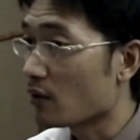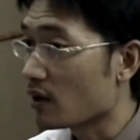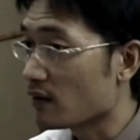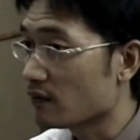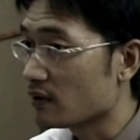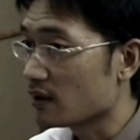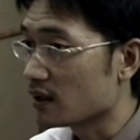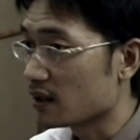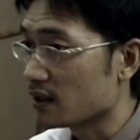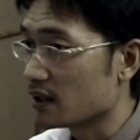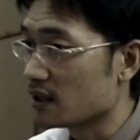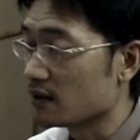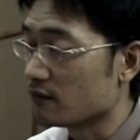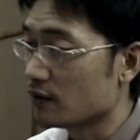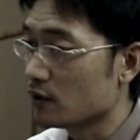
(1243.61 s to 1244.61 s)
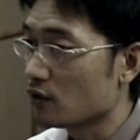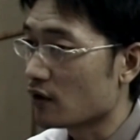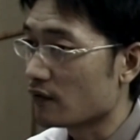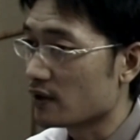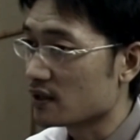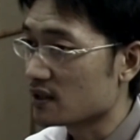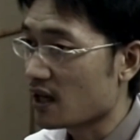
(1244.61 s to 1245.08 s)
However, in view
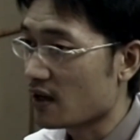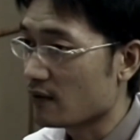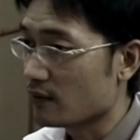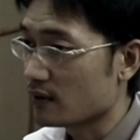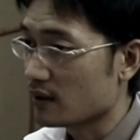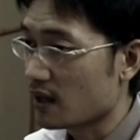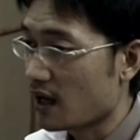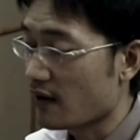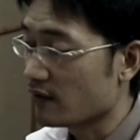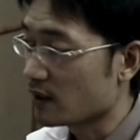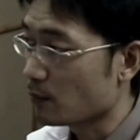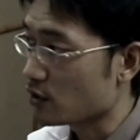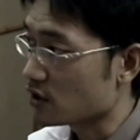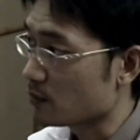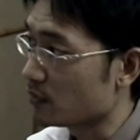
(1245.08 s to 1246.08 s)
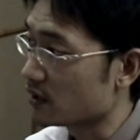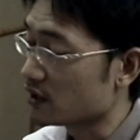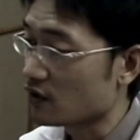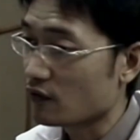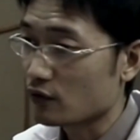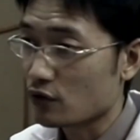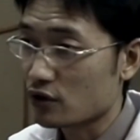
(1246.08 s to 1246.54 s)
of his having the
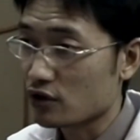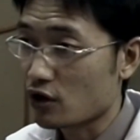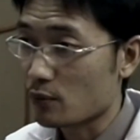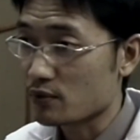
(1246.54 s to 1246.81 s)
possibility of chronic